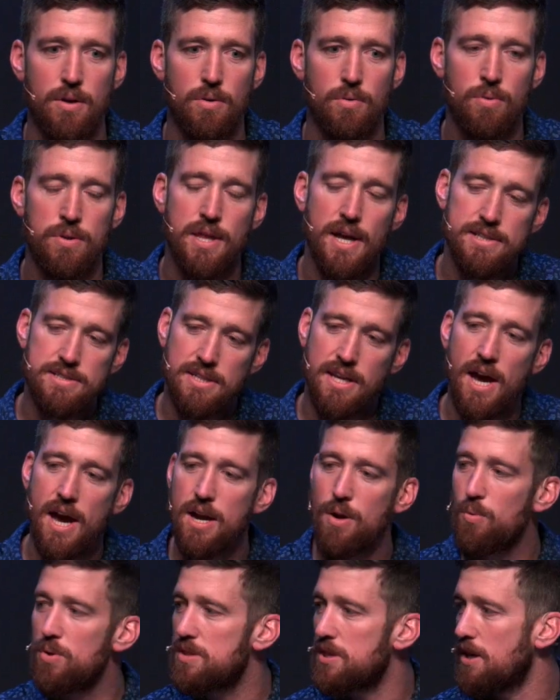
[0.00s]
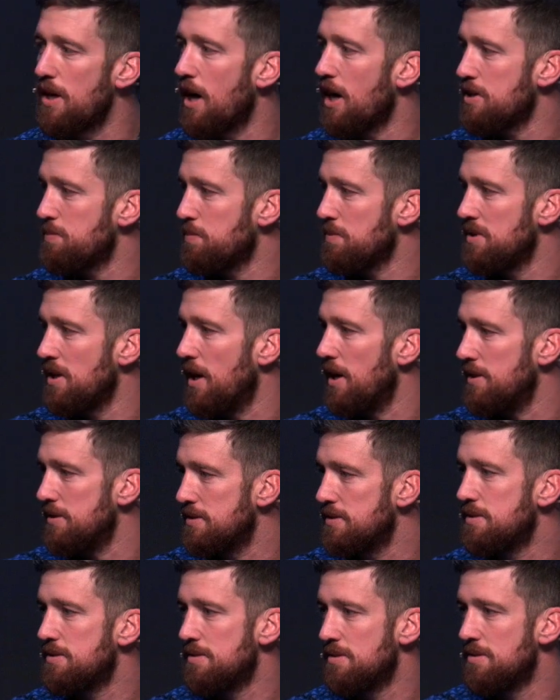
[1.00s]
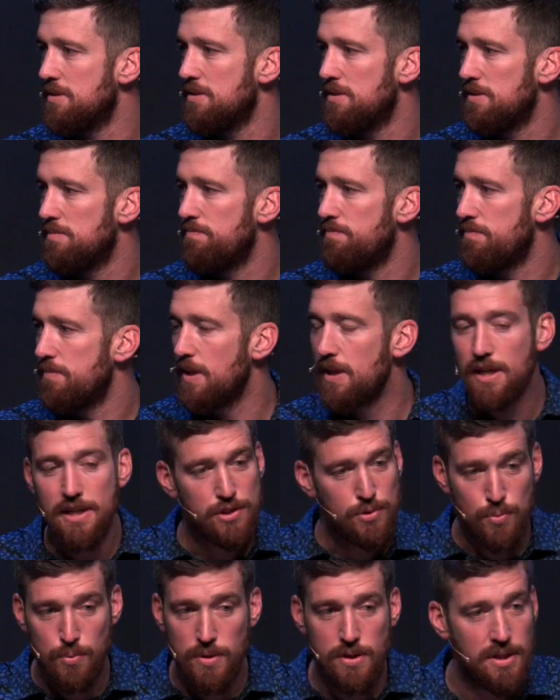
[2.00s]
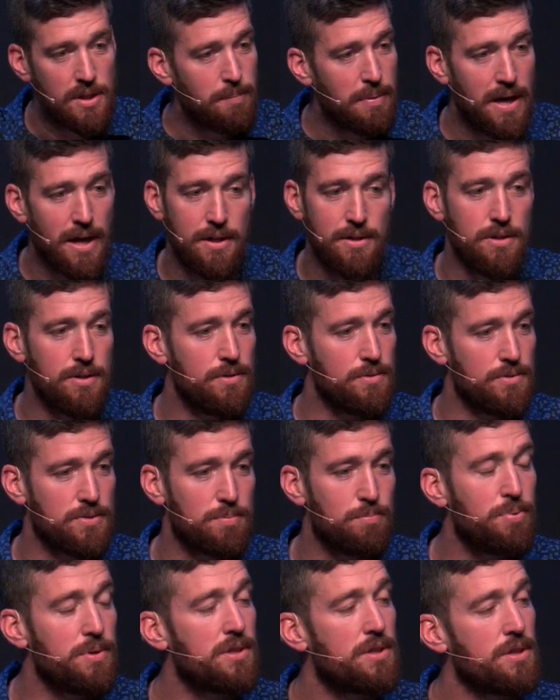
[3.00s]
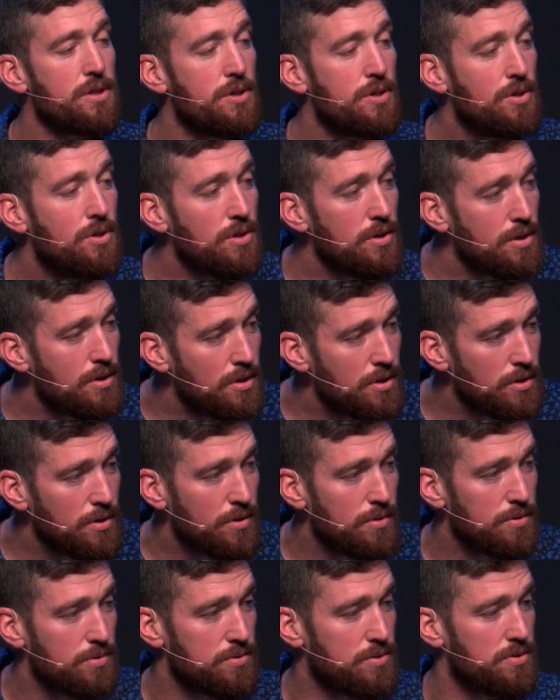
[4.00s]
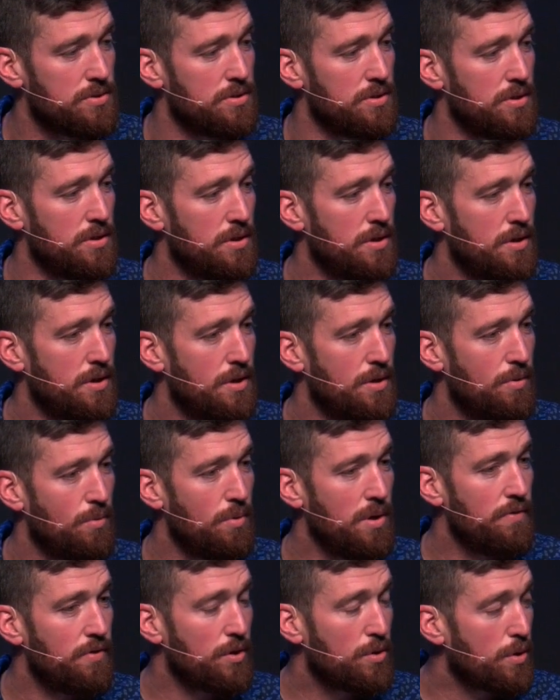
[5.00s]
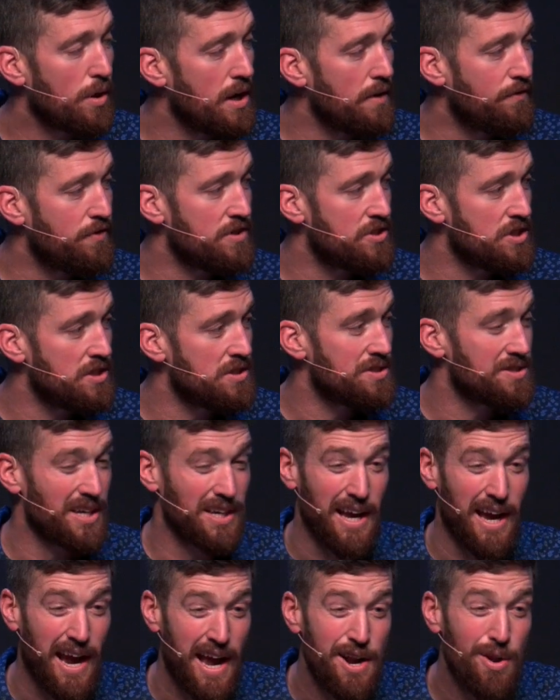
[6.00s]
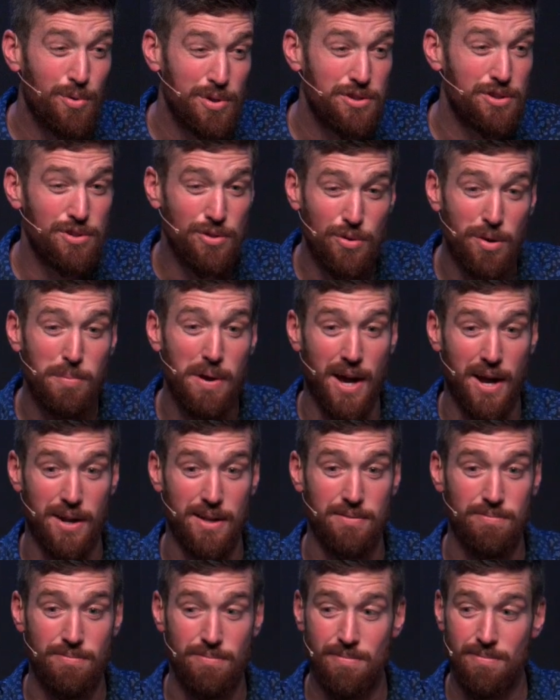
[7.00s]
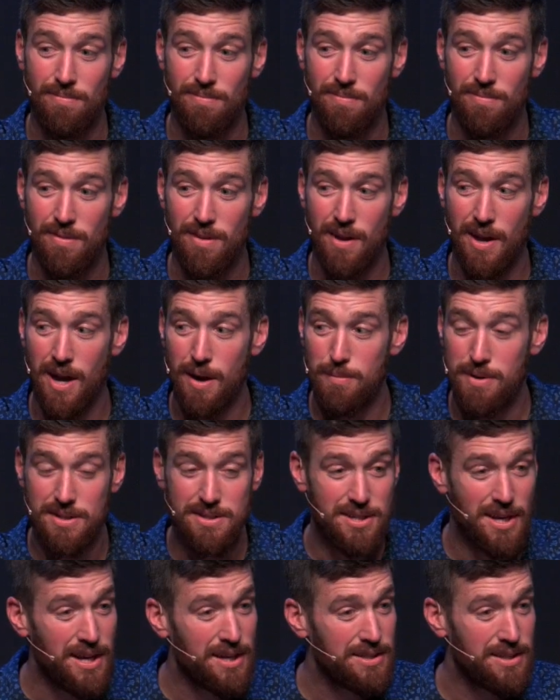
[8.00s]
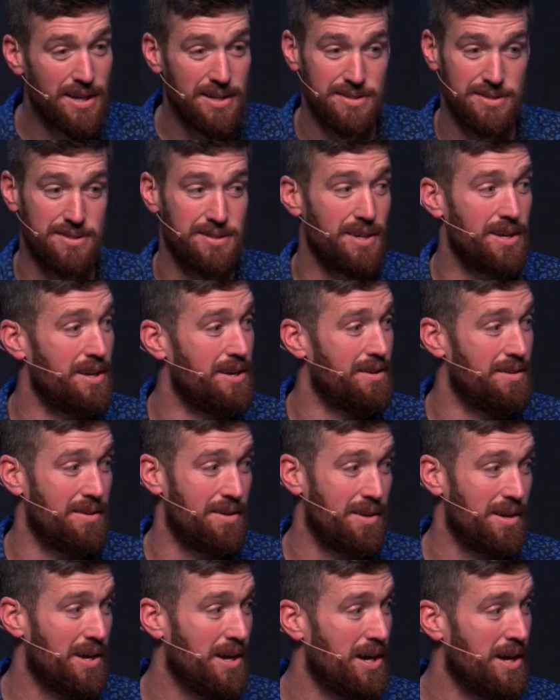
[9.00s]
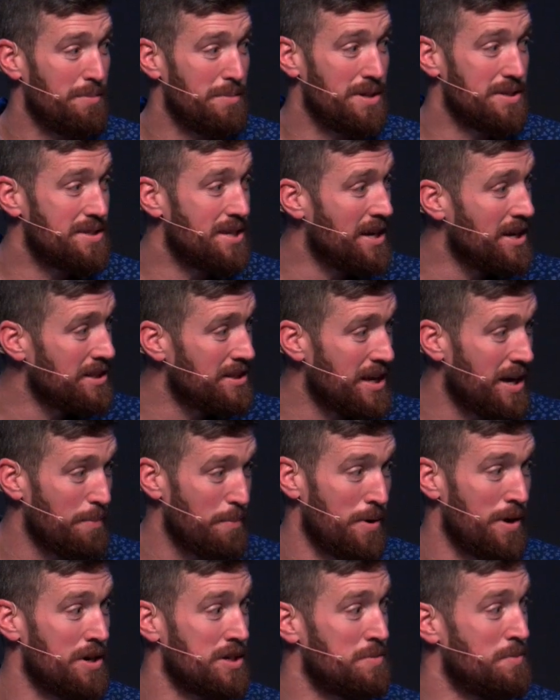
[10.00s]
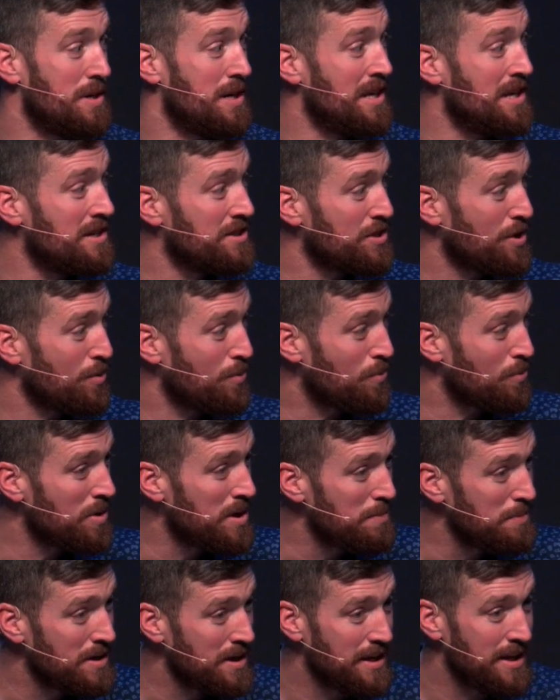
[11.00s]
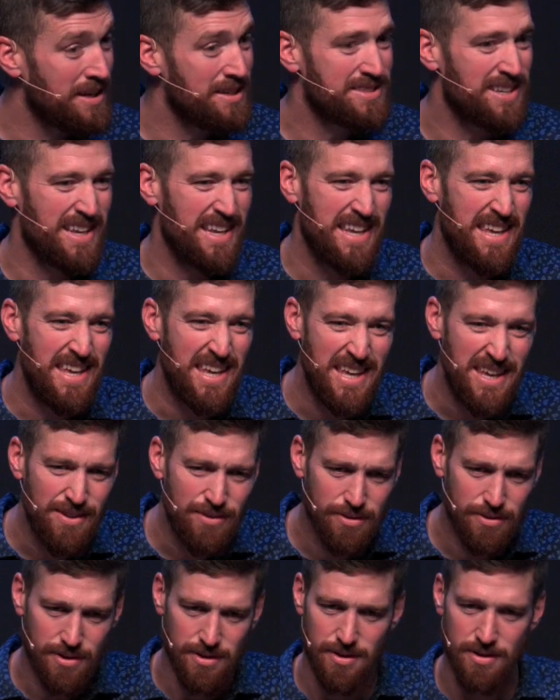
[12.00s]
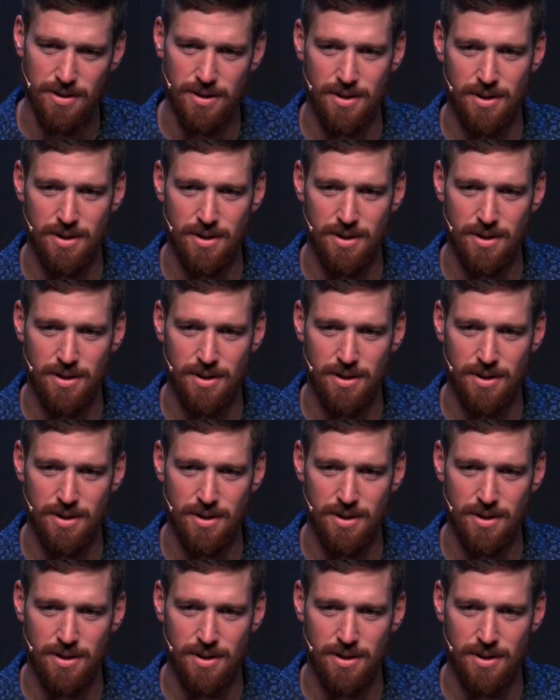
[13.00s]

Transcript: Well, that's kind of what the gospel does. It's really bad news. But the good news we have a great physician He's like, I know what to do about it. I'm going to take that sin. I'm going to take that punishment. He is a remedy, He is a healer.